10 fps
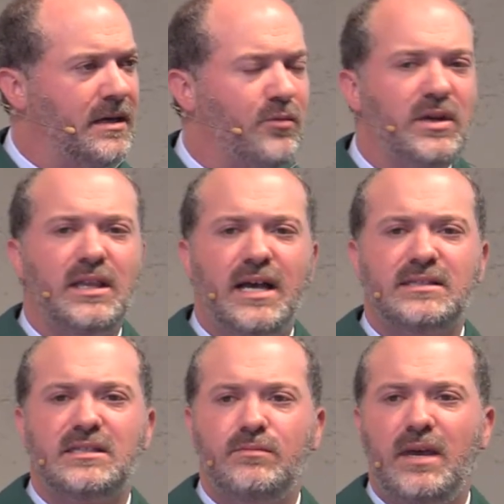I
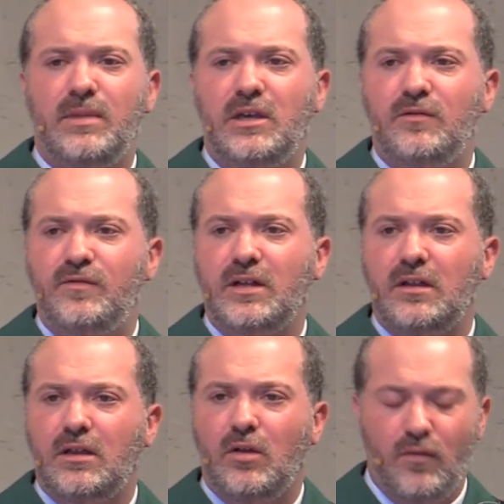realize this may make you feel
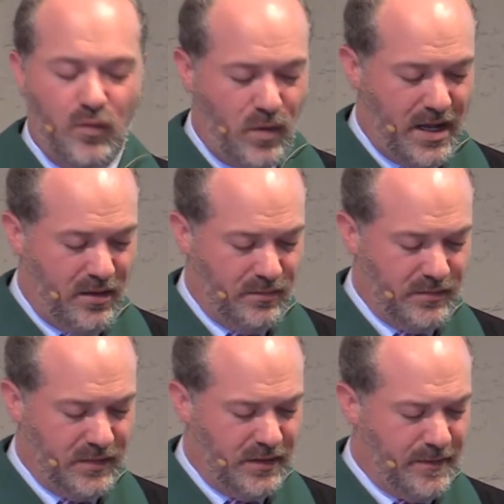a little overwhelmed.